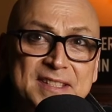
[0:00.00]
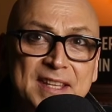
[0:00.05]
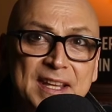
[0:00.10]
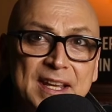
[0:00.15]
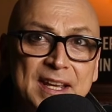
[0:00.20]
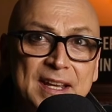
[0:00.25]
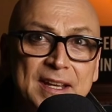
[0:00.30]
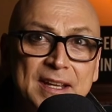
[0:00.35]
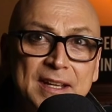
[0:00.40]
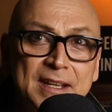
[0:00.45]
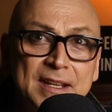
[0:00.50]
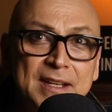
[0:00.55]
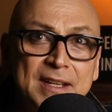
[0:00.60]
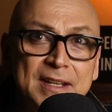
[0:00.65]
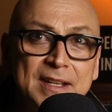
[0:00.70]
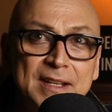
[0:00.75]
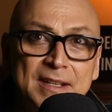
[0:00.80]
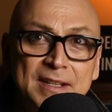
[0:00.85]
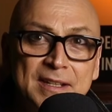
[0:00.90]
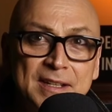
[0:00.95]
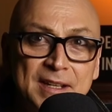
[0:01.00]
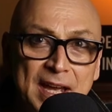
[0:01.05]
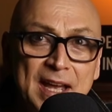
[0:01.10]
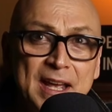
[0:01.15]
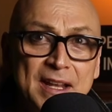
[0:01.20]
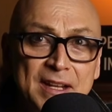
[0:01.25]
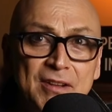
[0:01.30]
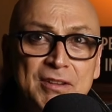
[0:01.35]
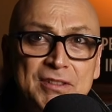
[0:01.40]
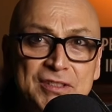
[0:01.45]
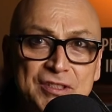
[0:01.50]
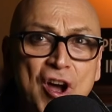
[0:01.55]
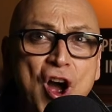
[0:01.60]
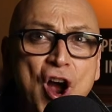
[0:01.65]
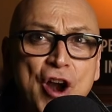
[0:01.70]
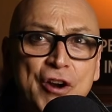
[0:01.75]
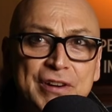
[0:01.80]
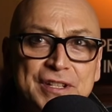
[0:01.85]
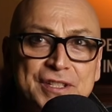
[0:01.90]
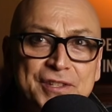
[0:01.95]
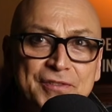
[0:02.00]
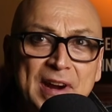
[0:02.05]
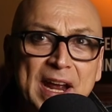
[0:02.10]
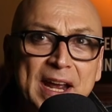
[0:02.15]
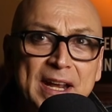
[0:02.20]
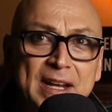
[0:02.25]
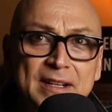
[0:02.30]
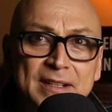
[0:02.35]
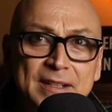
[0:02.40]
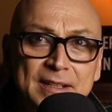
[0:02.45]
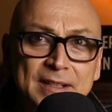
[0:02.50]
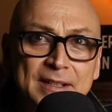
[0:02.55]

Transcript: thing. Huh? It looks orange, right?